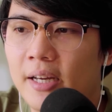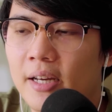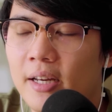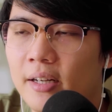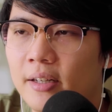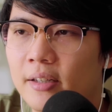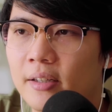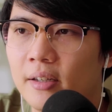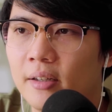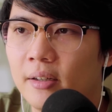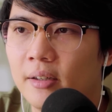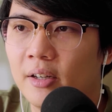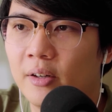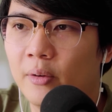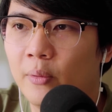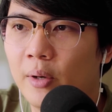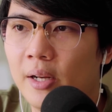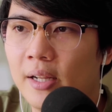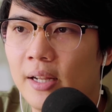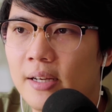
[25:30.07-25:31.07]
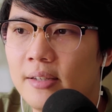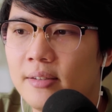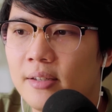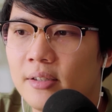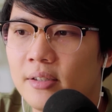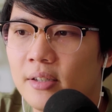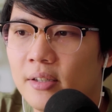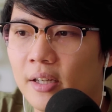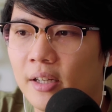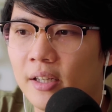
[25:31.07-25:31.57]
then the
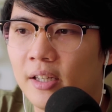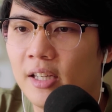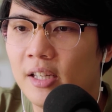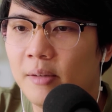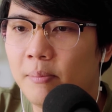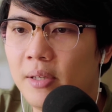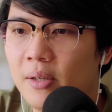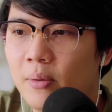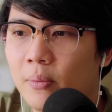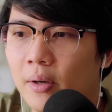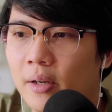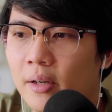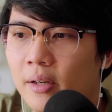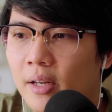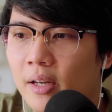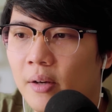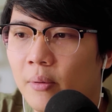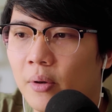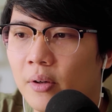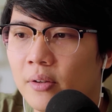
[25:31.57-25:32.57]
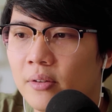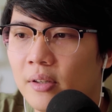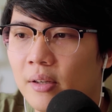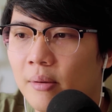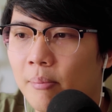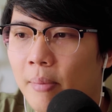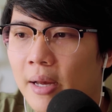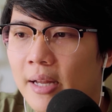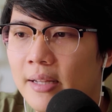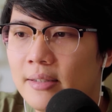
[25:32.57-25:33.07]
realization that hit me one day was
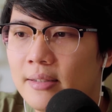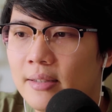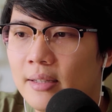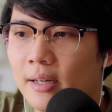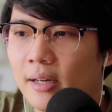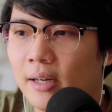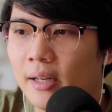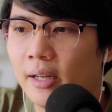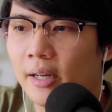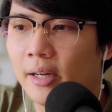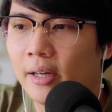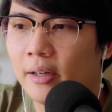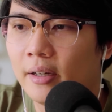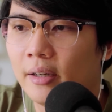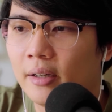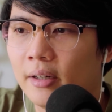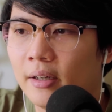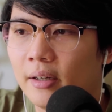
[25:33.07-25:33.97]
immense lah. Like,